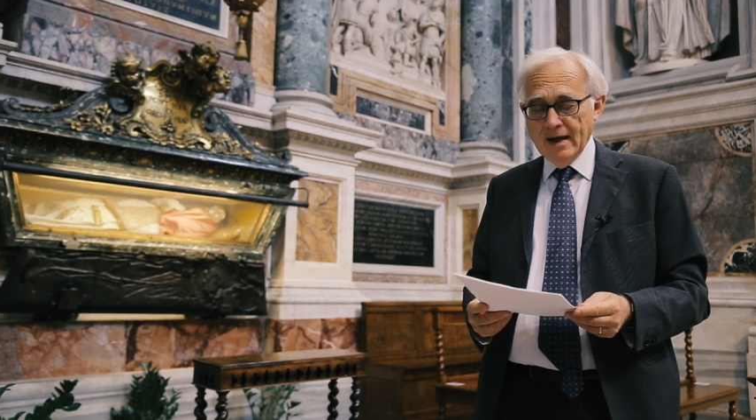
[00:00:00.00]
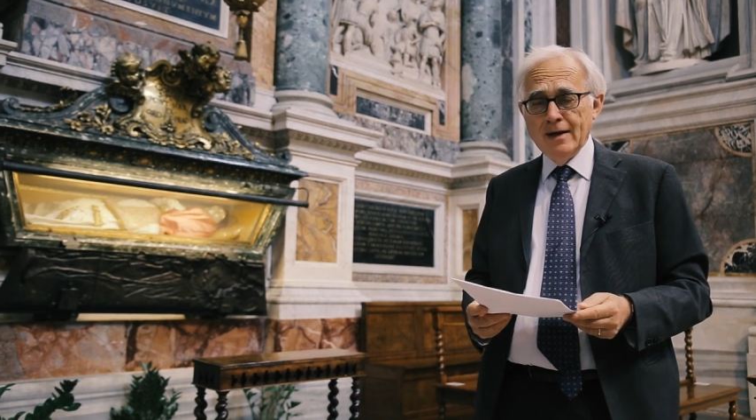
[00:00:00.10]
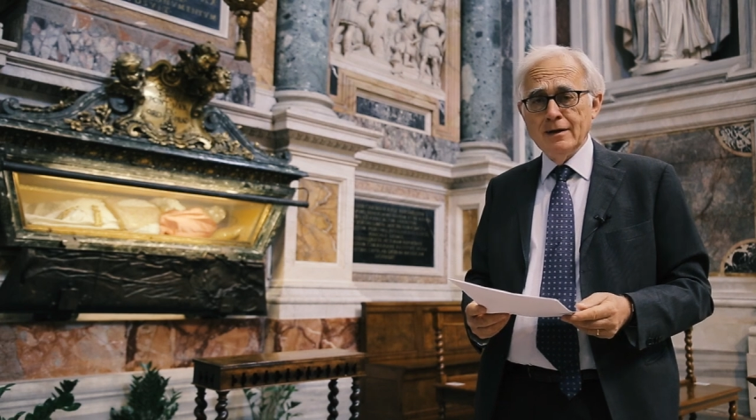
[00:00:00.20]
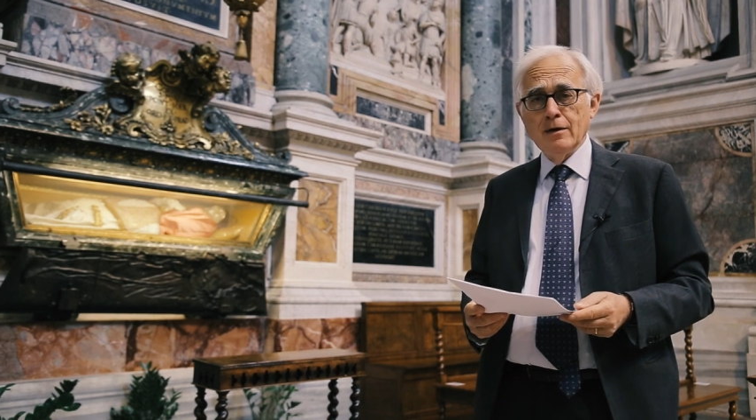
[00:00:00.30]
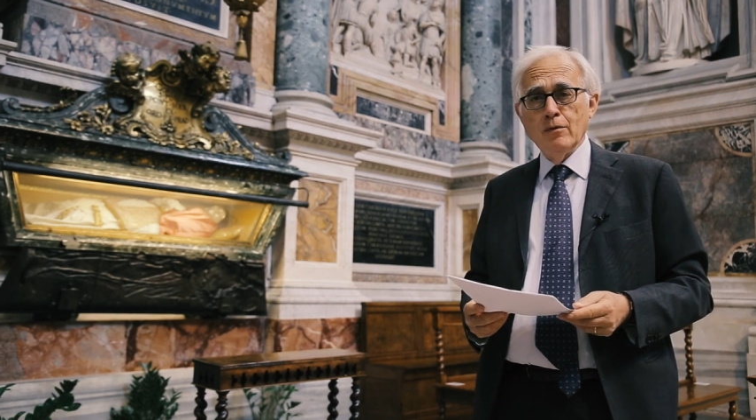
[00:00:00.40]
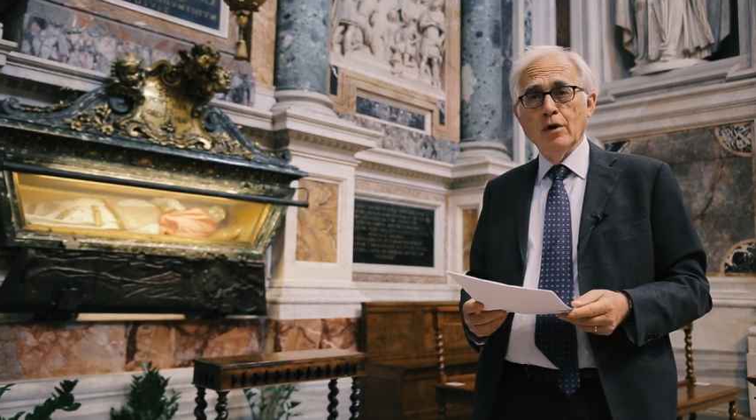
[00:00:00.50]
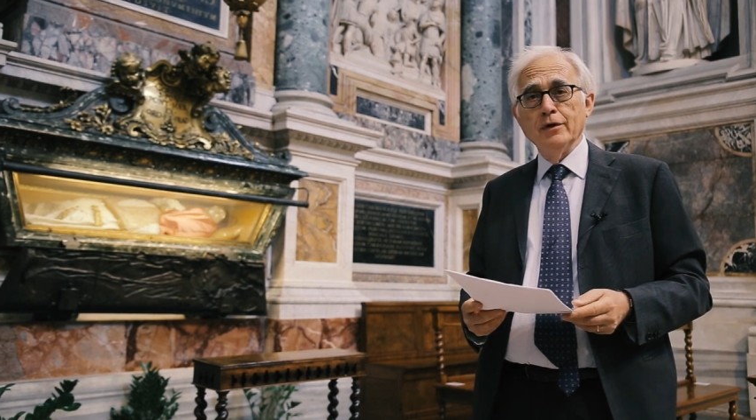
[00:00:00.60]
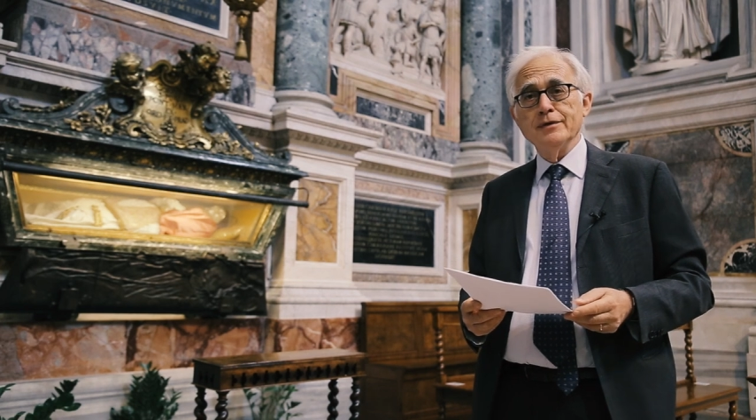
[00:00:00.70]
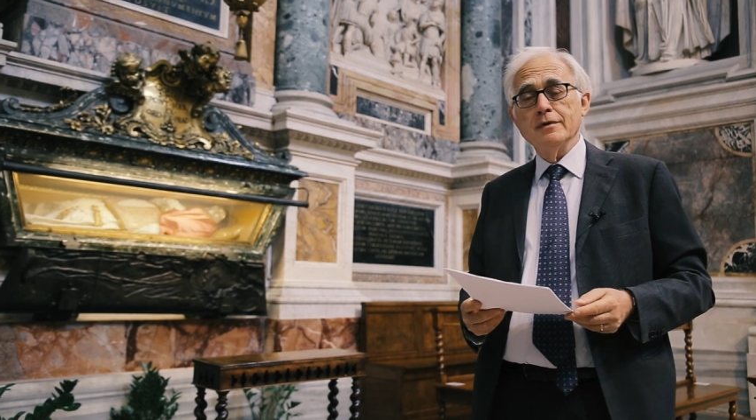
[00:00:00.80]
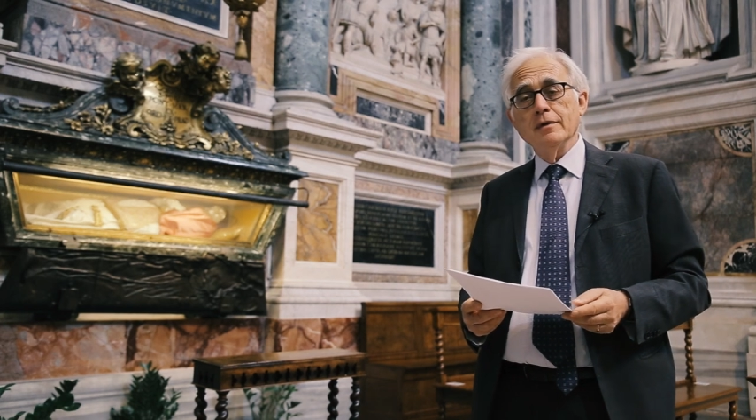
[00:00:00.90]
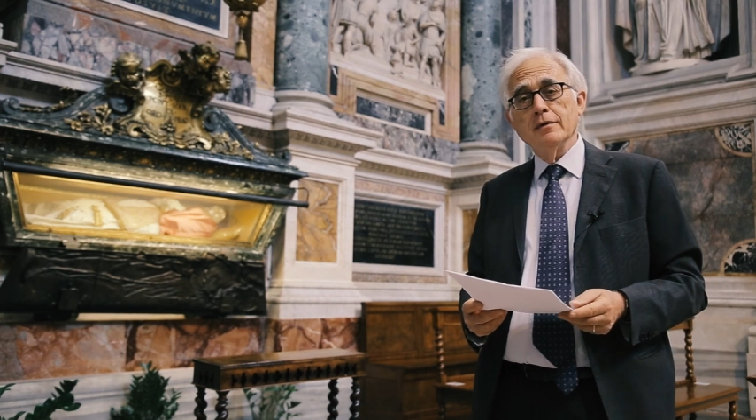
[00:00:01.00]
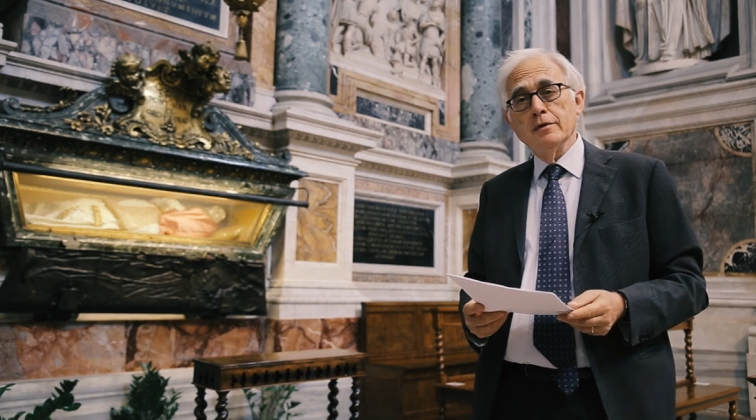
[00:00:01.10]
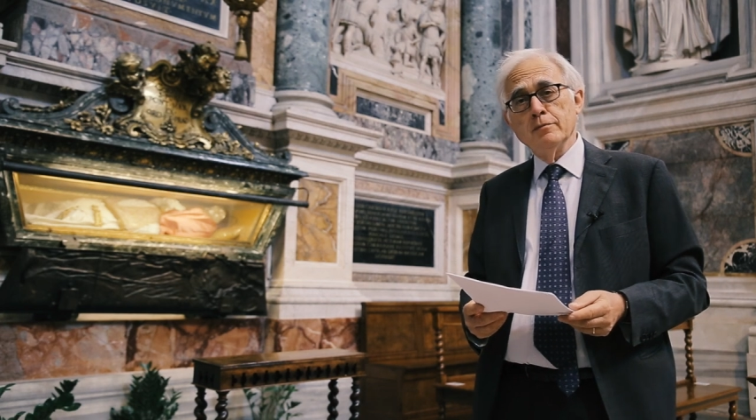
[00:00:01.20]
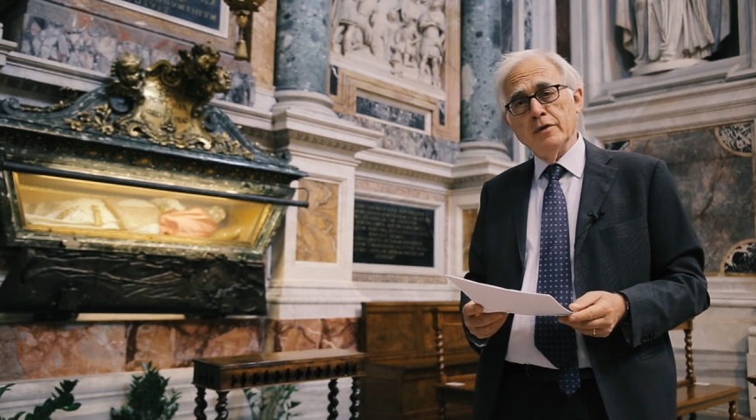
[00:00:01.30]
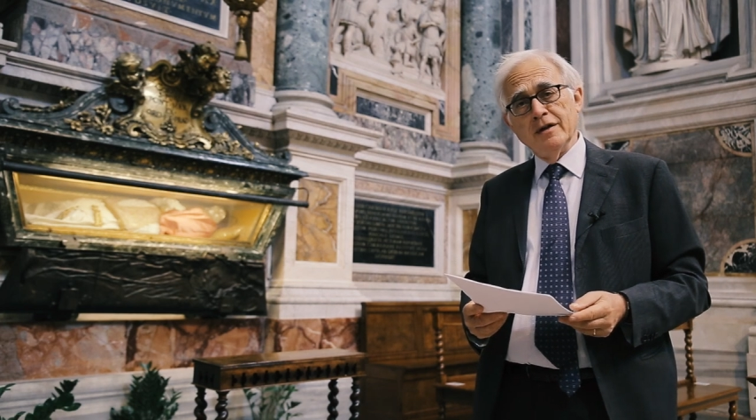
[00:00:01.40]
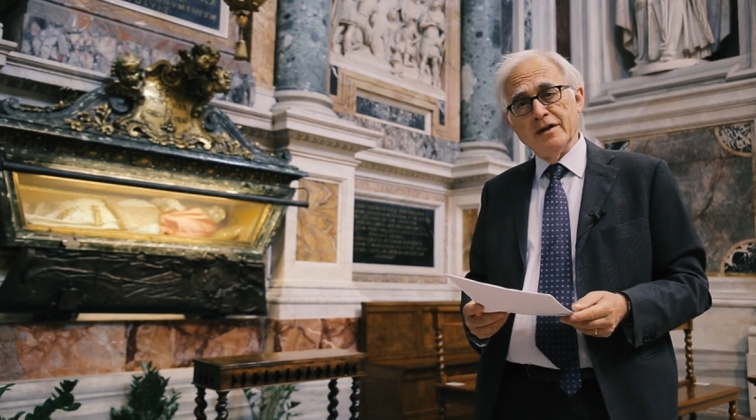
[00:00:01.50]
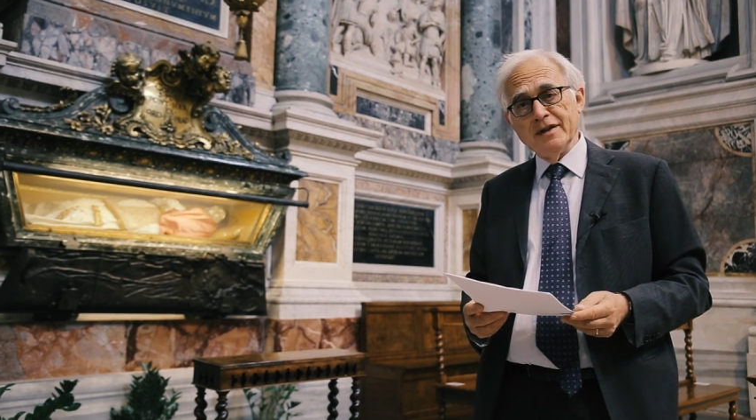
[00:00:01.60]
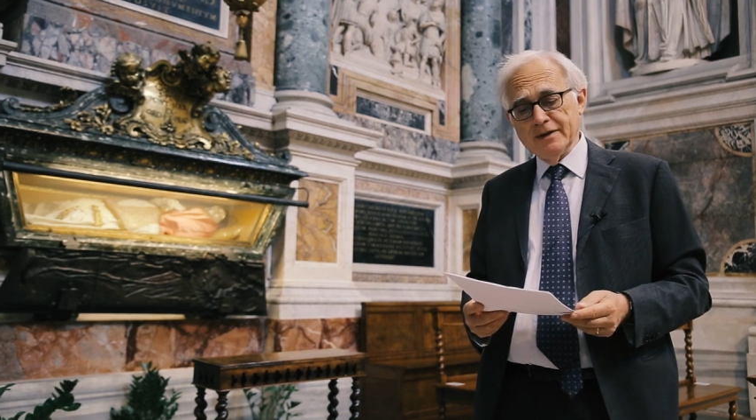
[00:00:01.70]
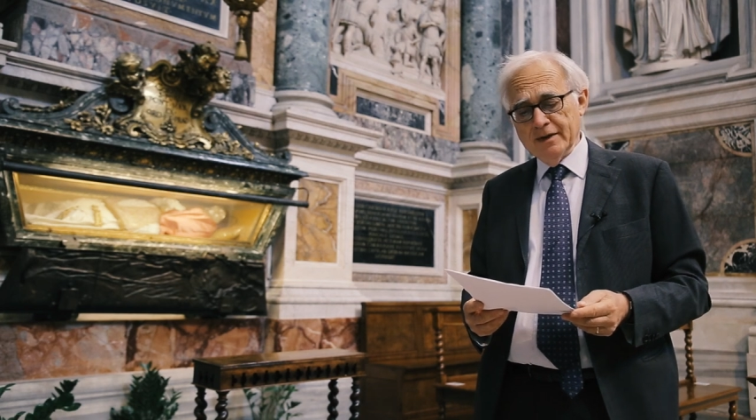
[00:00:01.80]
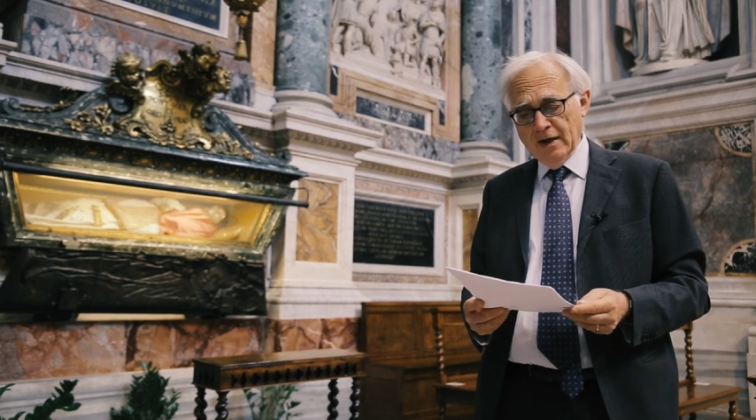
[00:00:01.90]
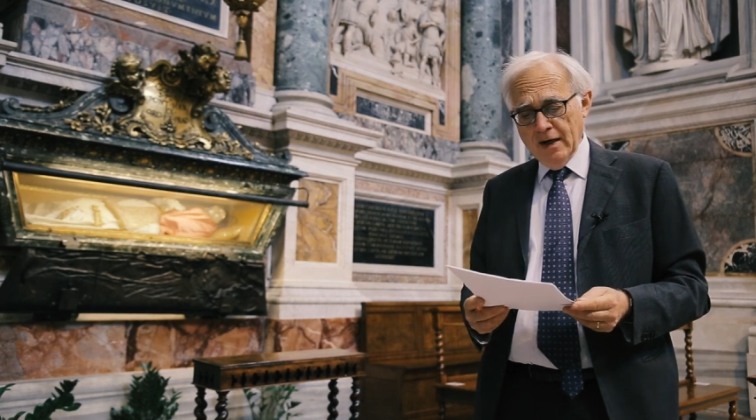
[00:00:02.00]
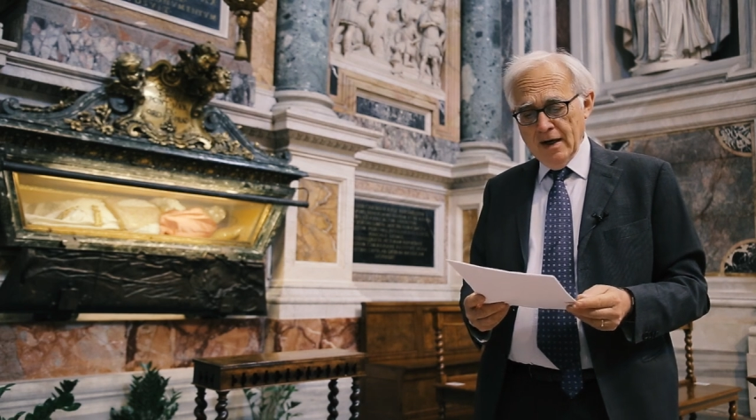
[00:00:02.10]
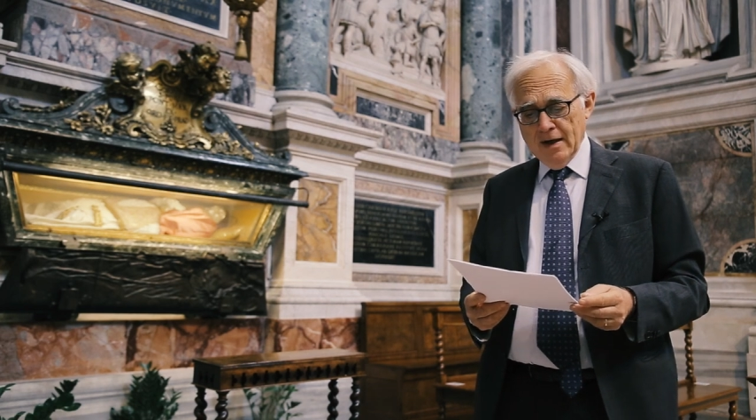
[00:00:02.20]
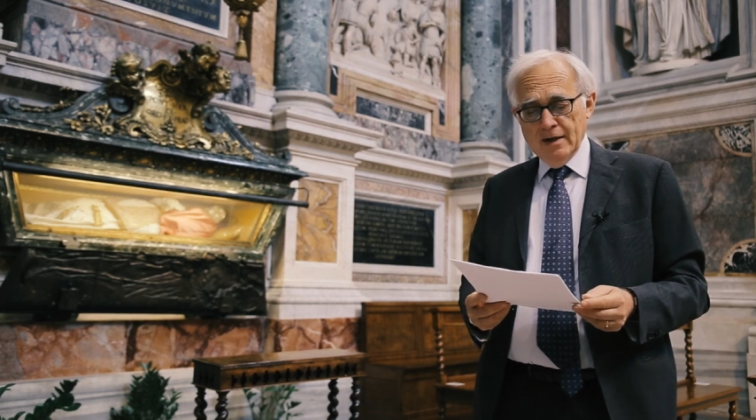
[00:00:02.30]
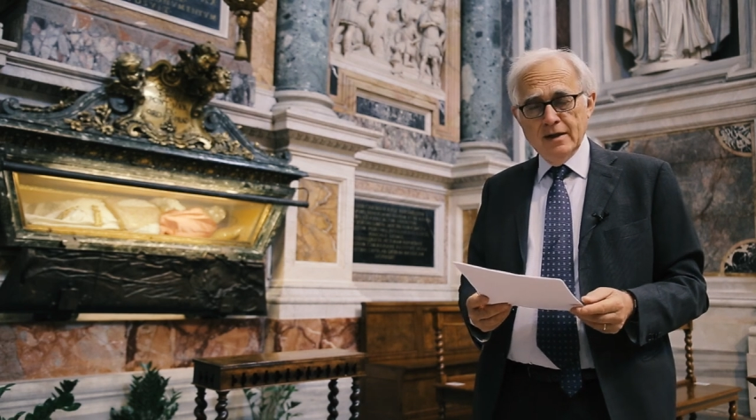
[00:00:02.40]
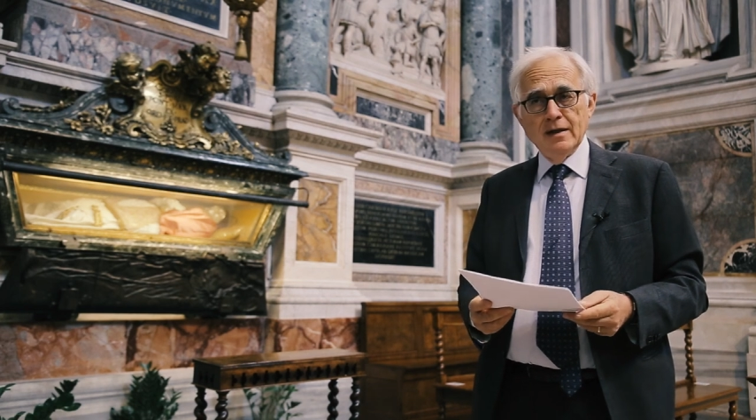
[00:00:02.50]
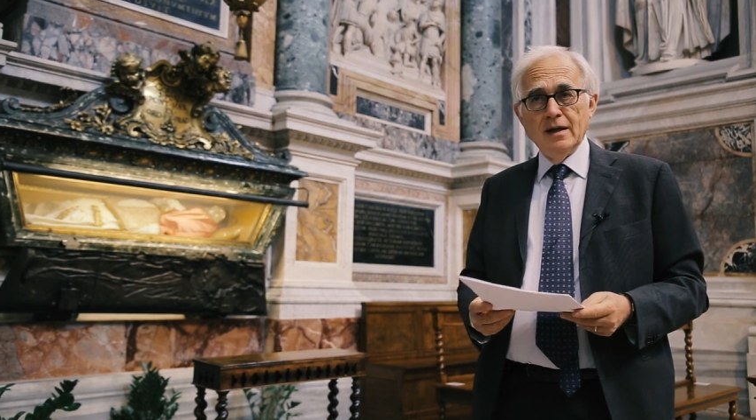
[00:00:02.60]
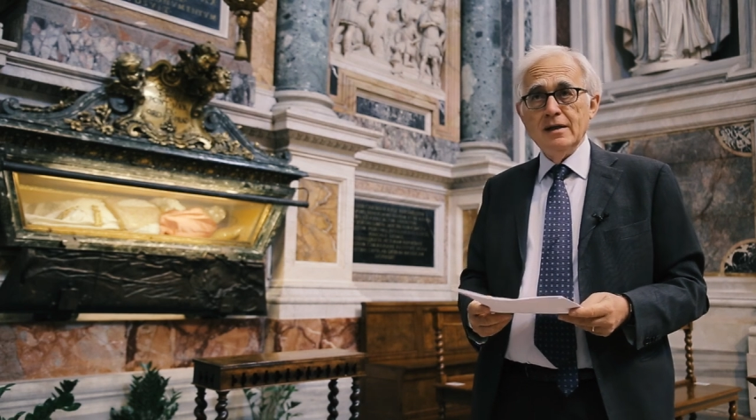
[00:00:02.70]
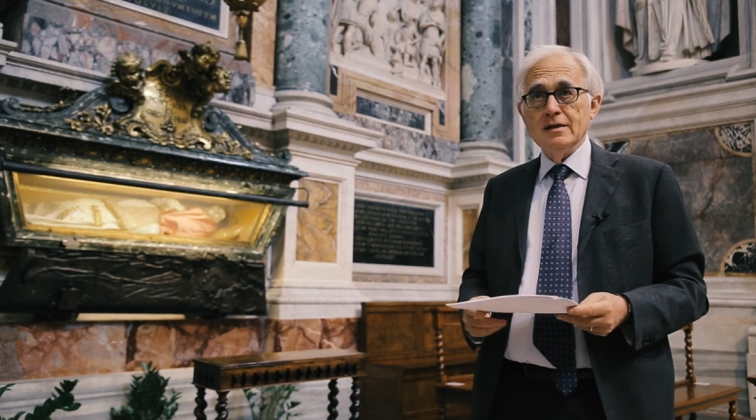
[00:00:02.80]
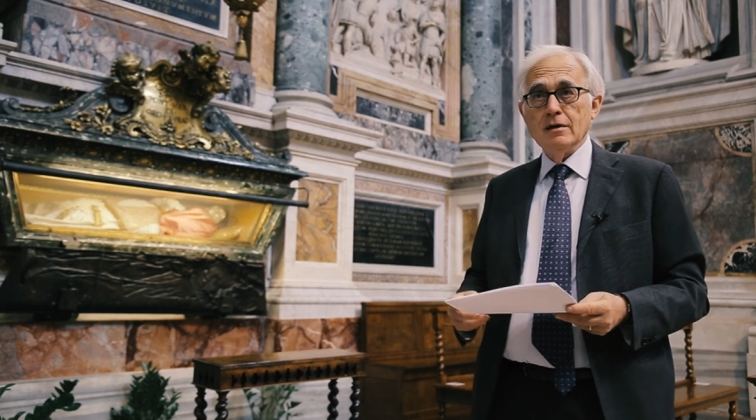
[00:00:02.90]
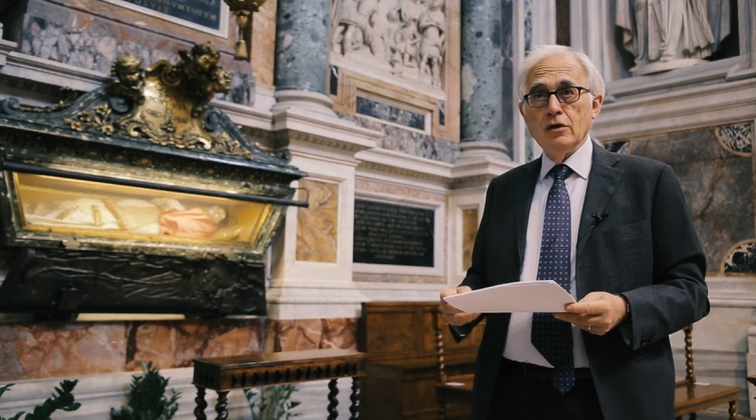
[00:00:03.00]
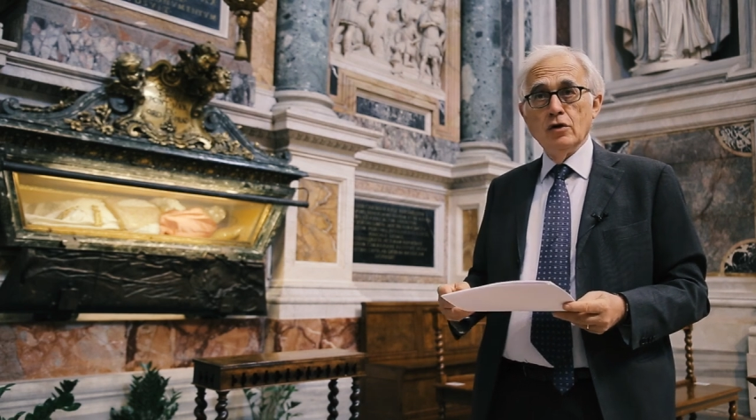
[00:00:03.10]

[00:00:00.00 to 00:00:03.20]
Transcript: and was buried in his